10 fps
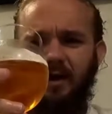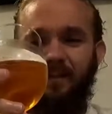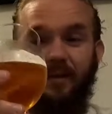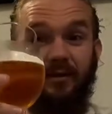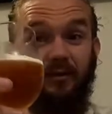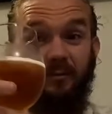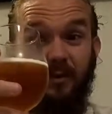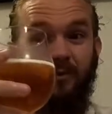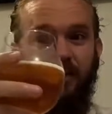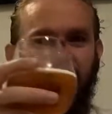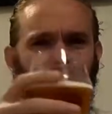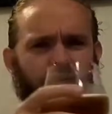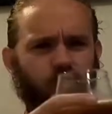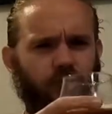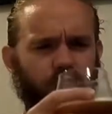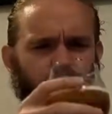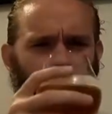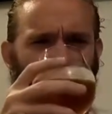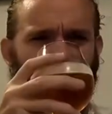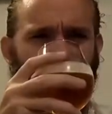um, in this beer pretty well, so we should
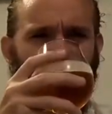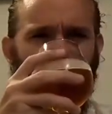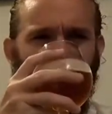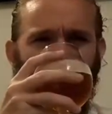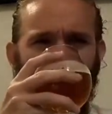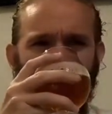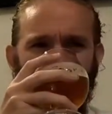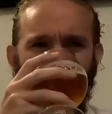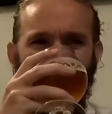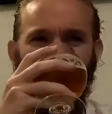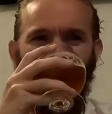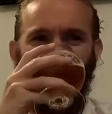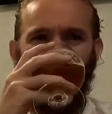focus on the other parts of it.